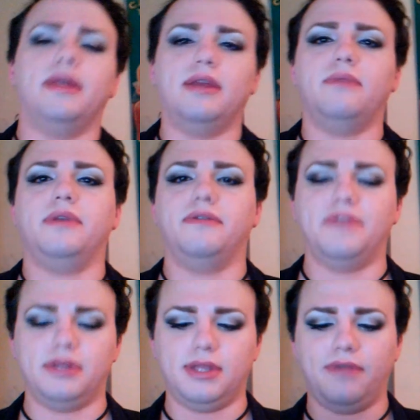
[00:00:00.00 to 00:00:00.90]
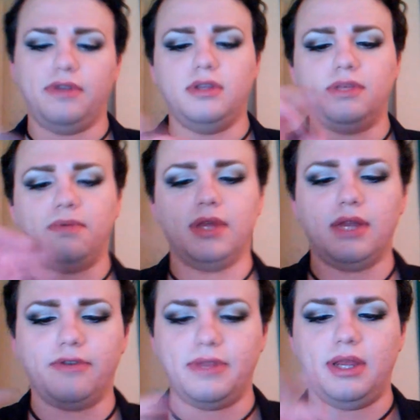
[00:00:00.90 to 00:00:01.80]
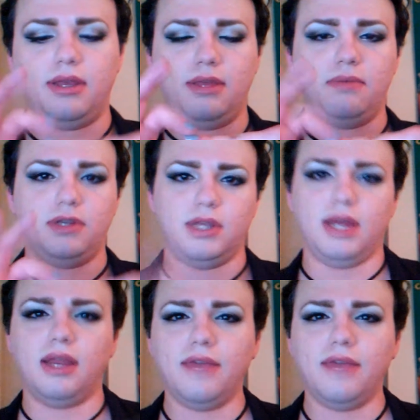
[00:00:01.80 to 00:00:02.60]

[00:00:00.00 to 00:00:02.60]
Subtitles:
But yeah, that weird felt stuff. You just pour that over the nail and then push it down.